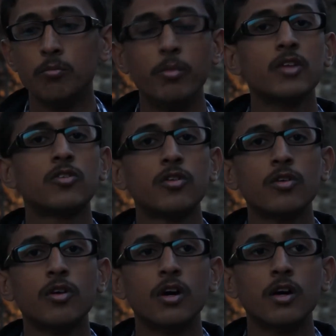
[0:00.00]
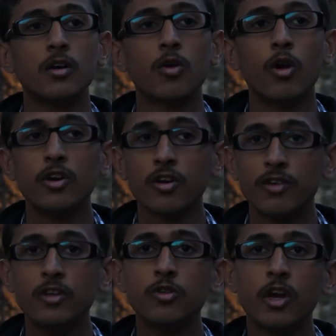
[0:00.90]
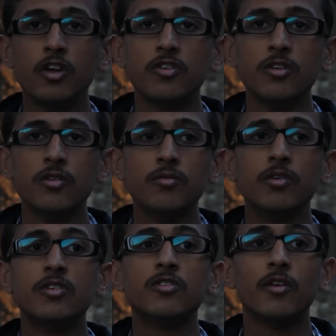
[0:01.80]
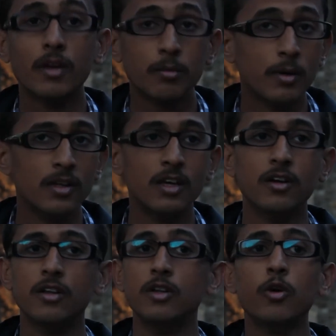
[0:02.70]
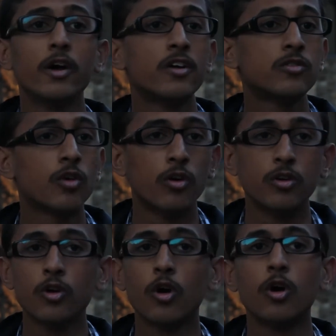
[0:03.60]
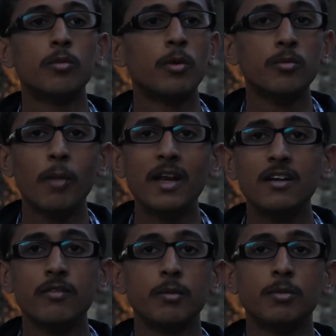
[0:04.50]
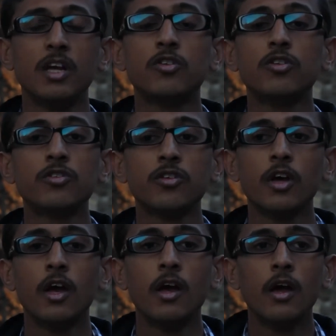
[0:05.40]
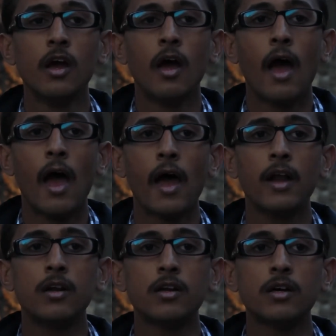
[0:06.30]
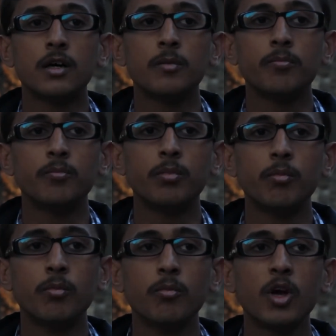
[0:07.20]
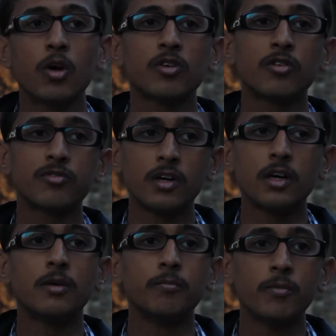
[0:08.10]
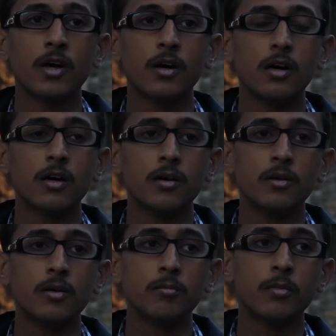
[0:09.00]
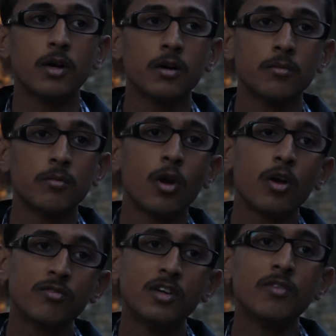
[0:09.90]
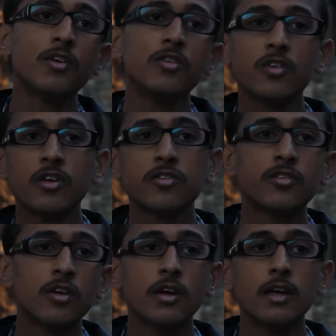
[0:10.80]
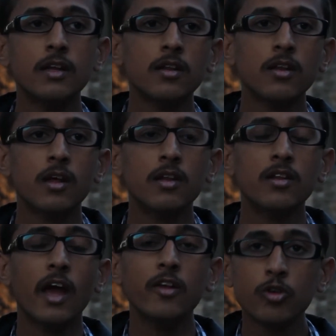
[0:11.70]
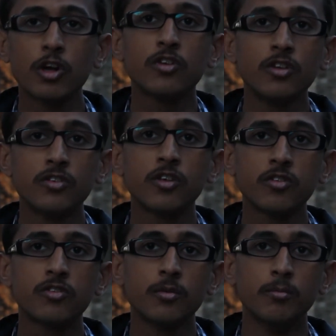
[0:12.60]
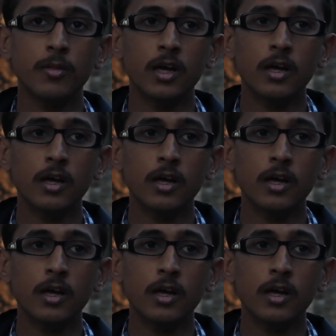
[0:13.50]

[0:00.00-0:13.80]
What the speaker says: best quality of education which is available in US or Europe or many developed nations, and because of a lot of differences in the educational system